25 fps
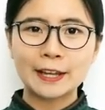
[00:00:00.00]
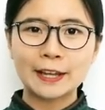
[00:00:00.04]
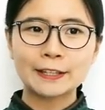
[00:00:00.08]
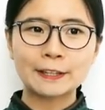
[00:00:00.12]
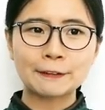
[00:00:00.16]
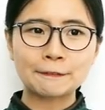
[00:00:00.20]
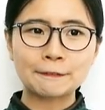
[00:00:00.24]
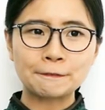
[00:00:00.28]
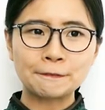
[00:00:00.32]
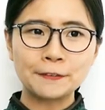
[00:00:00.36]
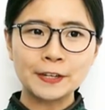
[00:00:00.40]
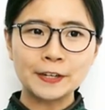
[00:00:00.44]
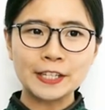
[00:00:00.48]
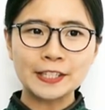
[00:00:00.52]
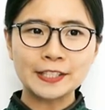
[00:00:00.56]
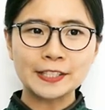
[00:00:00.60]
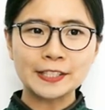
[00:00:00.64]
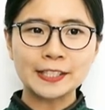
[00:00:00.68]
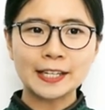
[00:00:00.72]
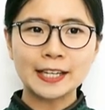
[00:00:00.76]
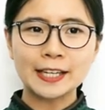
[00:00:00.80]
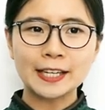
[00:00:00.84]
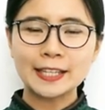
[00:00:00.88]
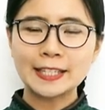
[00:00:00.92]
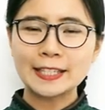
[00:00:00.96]
the
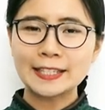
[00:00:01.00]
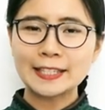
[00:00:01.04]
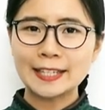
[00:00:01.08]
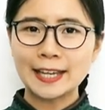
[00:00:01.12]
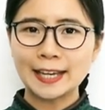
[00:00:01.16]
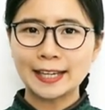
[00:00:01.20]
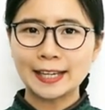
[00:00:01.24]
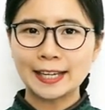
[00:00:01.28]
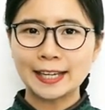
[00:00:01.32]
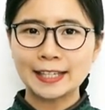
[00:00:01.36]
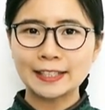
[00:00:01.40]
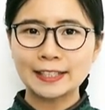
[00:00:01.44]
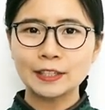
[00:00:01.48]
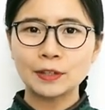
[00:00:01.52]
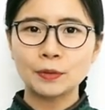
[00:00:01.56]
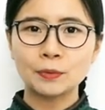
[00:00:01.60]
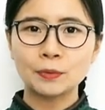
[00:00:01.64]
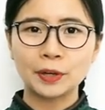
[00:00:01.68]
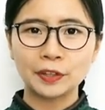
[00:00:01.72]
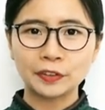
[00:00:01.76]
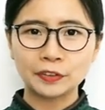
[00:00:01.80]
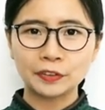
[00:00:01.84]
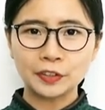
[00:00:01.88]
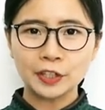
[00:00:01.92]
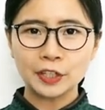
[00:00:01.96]
first, second,
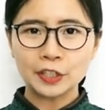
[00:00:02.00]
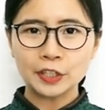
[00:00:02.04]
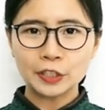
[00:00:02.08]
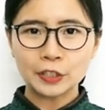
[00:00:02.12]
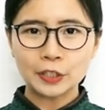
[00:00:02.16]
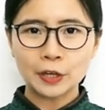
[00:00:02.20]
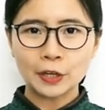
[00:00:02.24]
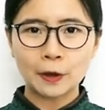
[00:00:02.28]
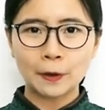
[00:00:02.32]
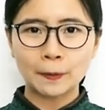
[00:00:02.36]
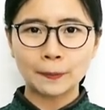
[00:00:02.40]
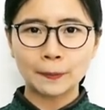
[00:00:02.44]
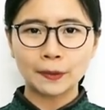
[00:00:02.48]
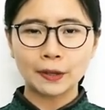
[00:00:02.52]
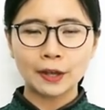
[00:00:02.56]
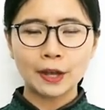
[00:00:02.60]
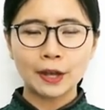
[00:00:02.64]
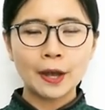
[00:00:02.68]
or third tone,